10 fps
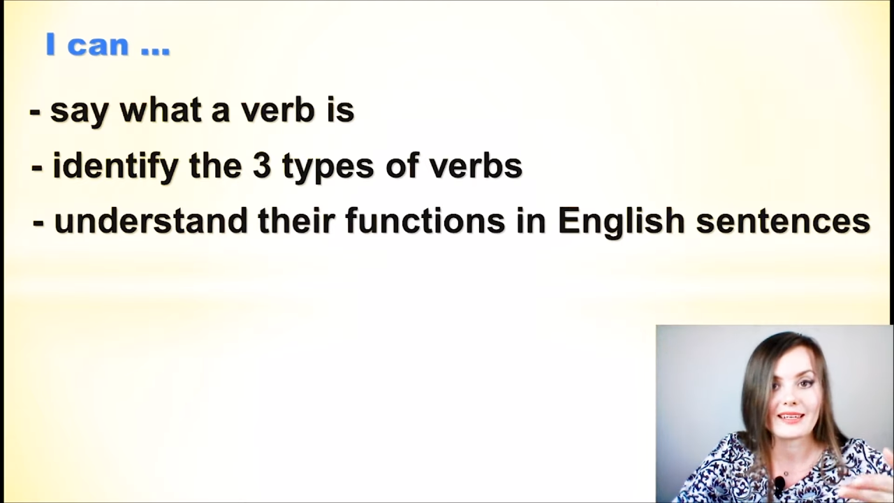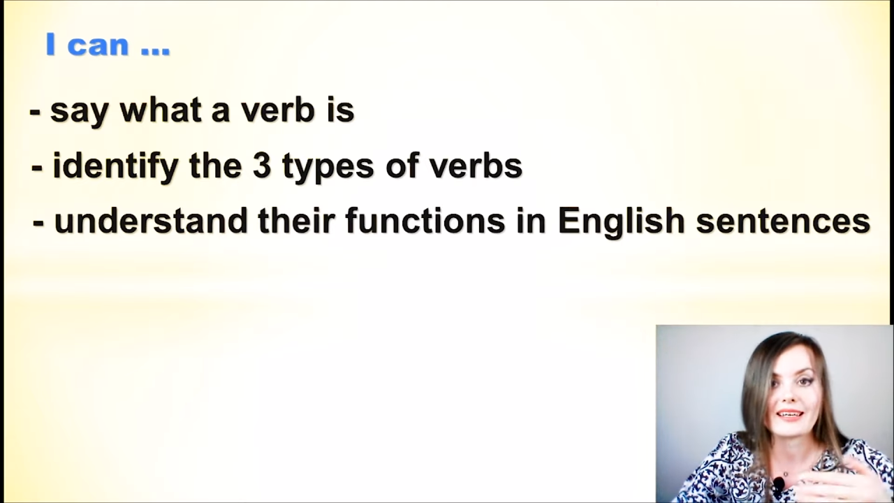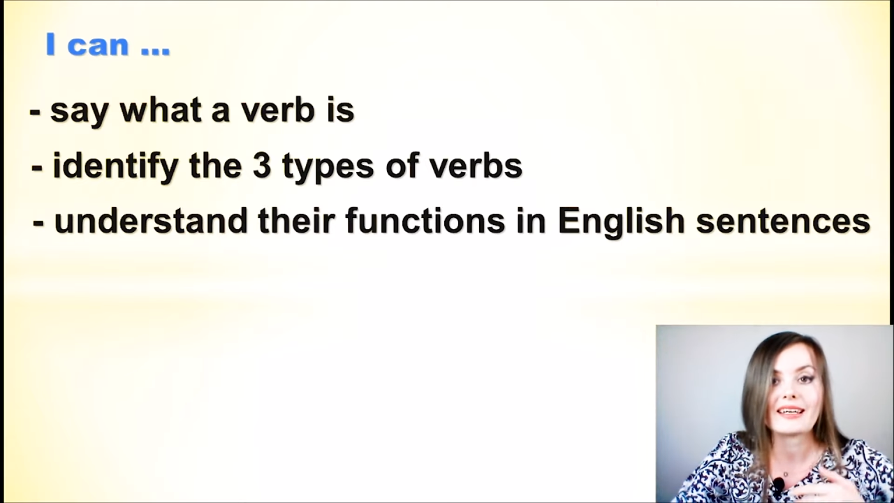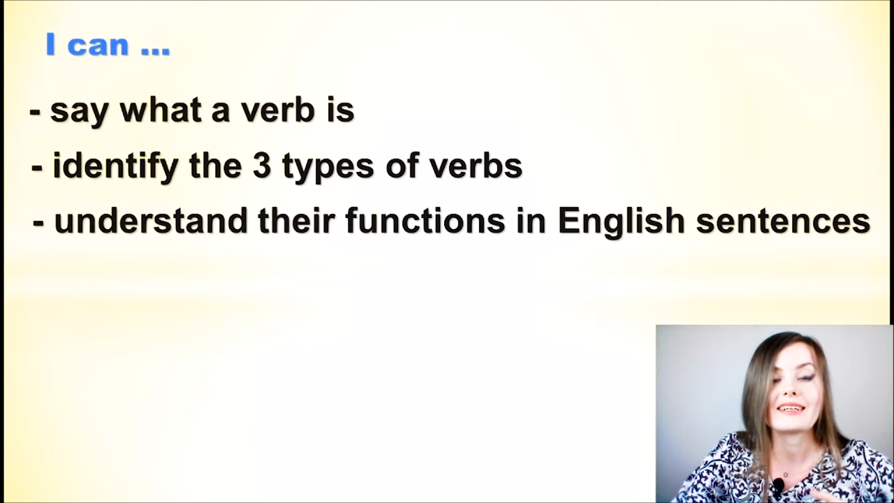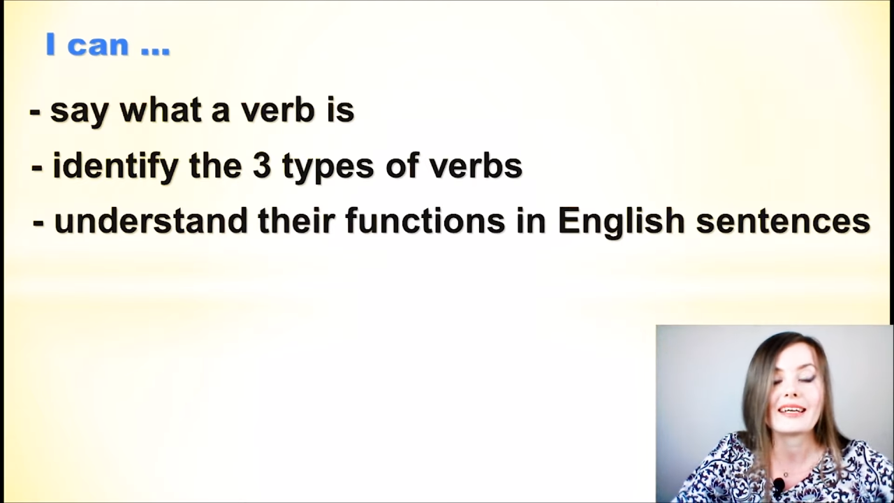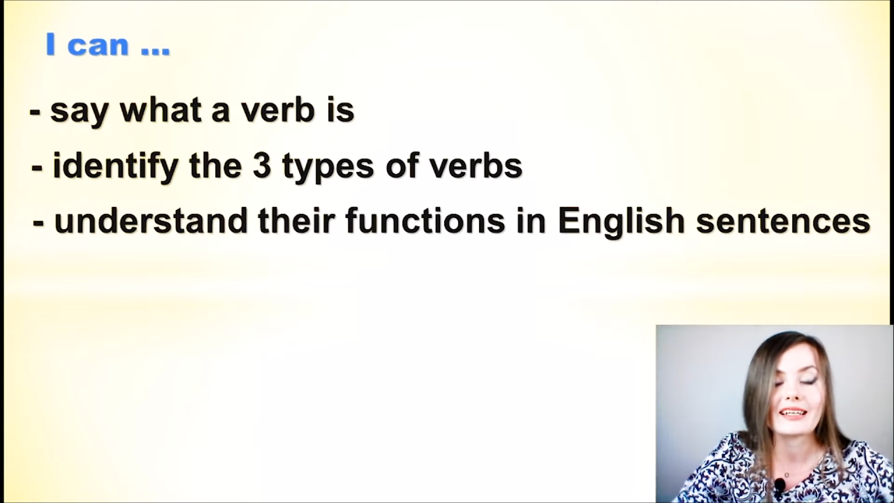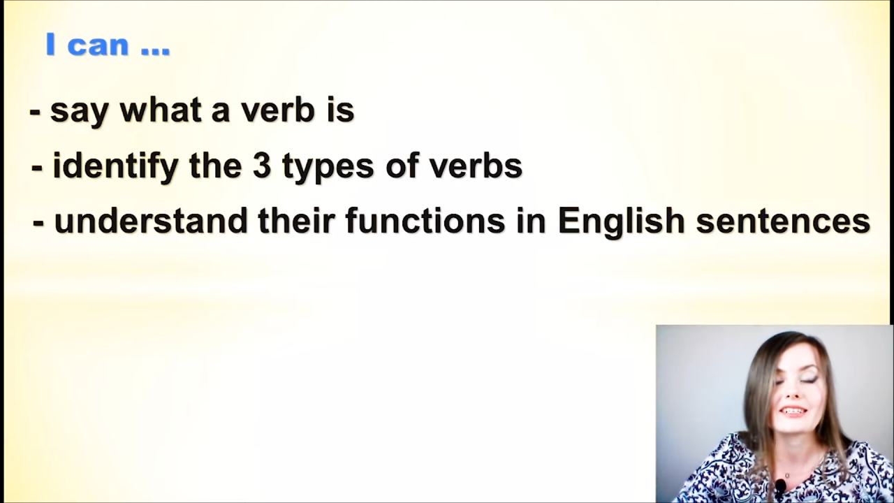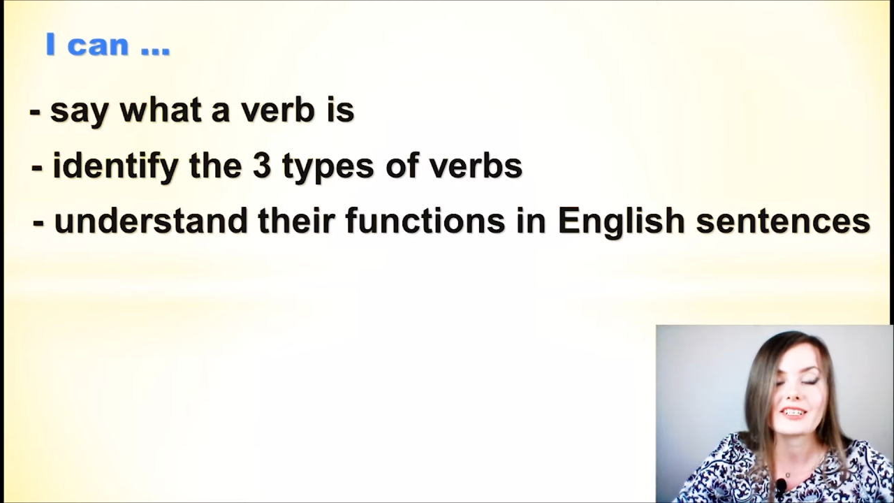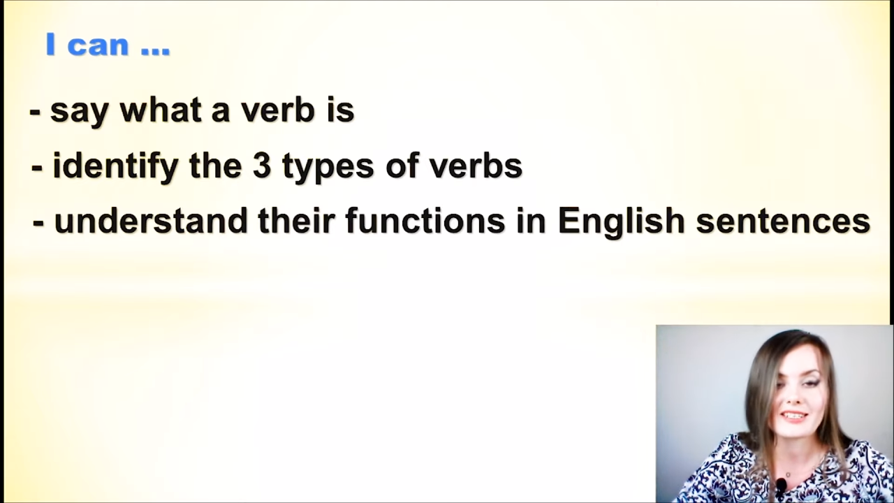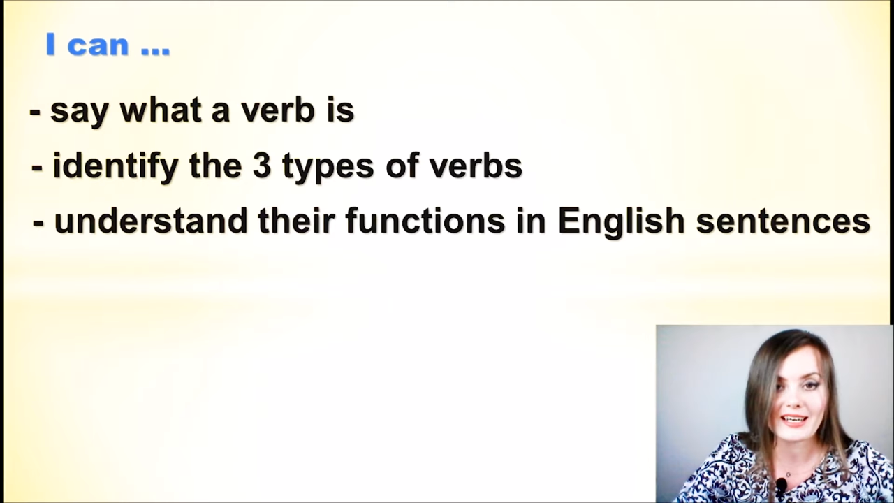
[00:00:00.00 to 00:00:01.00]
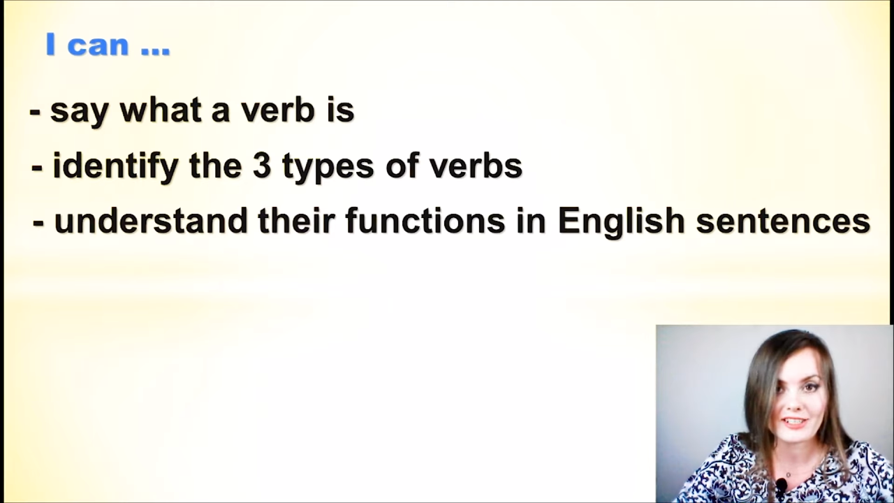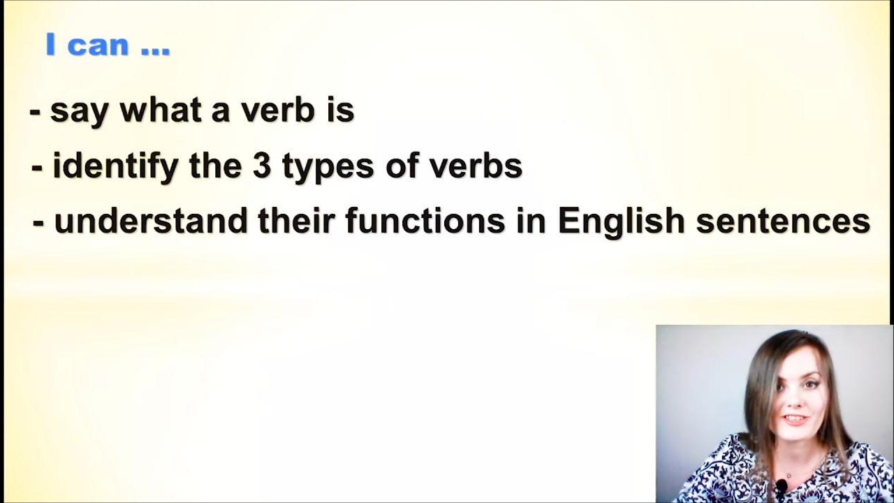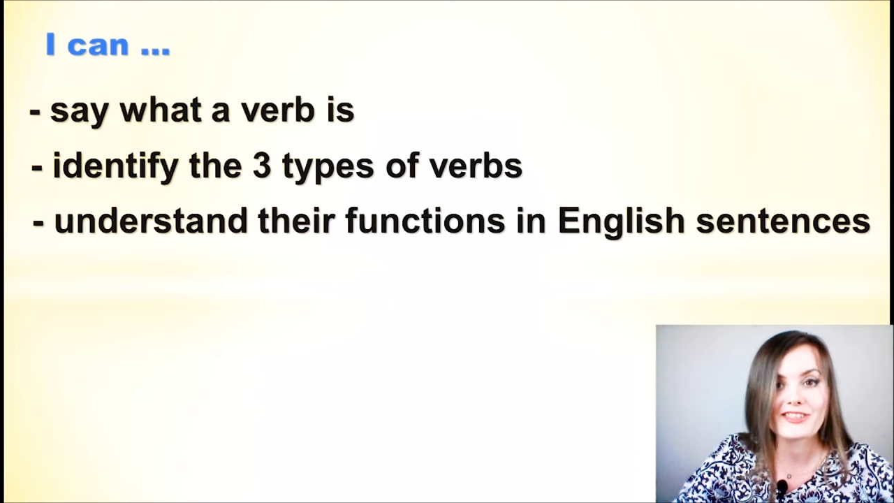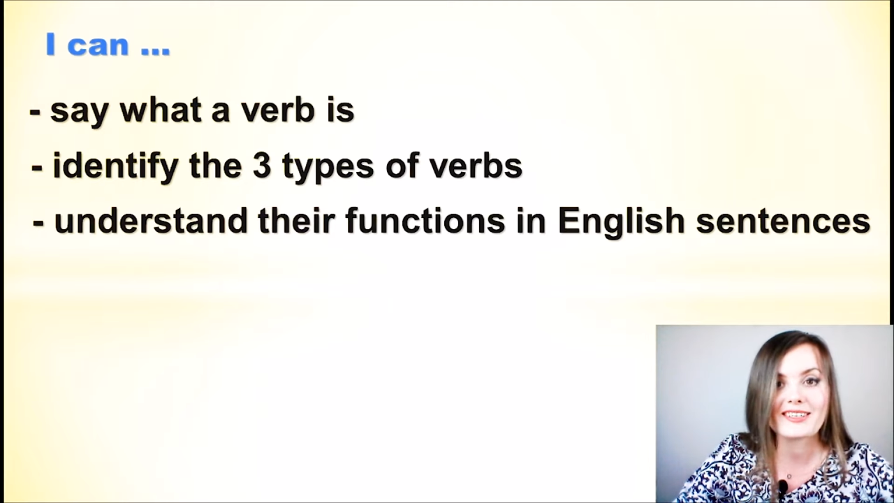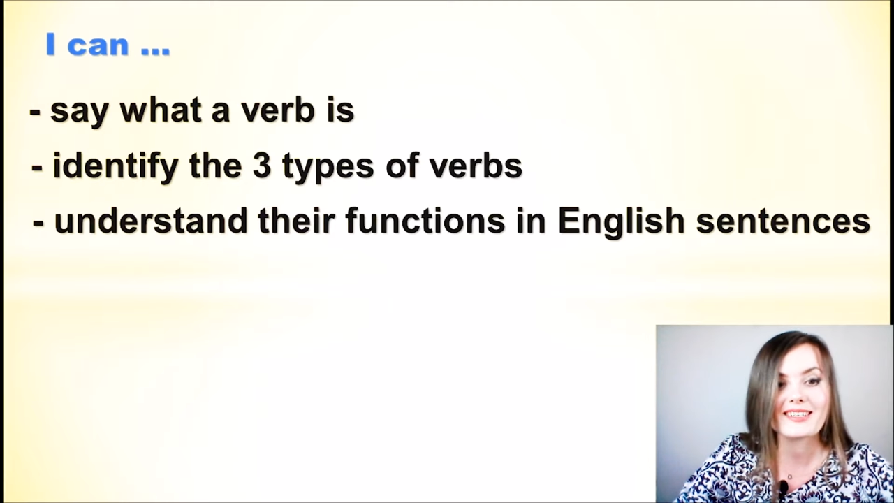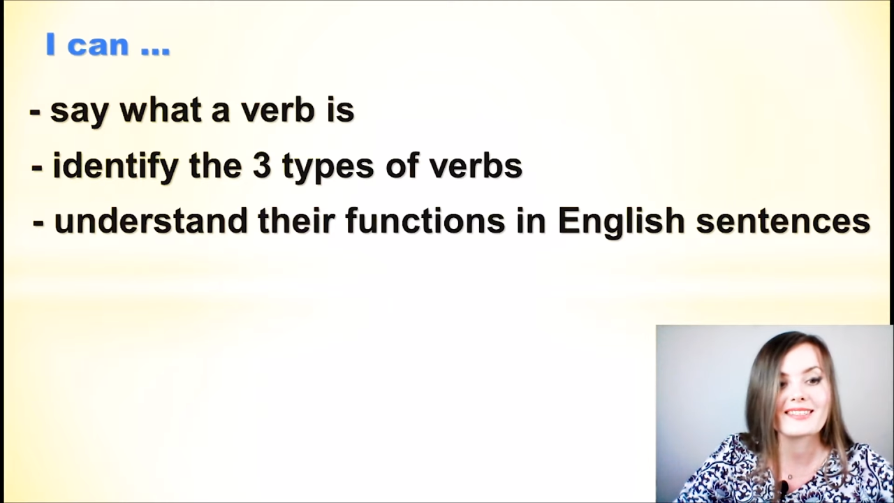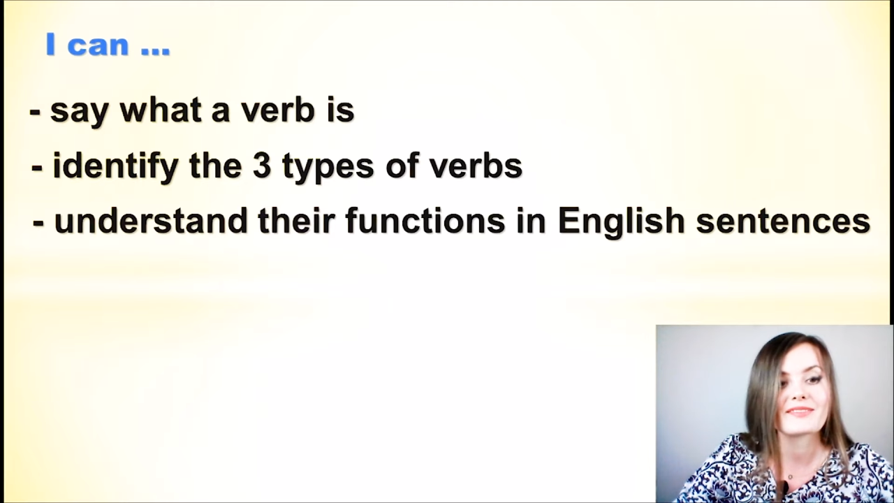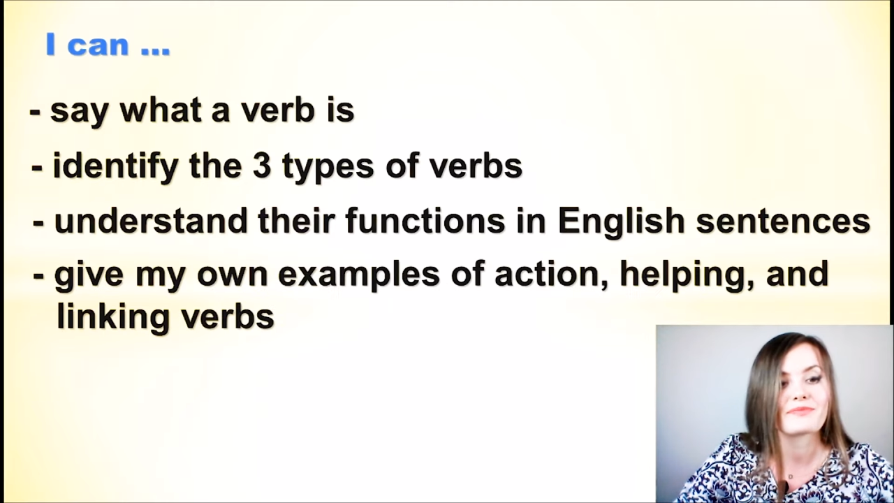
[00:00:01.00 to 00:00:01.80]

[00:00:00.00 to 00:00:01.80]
English sentences.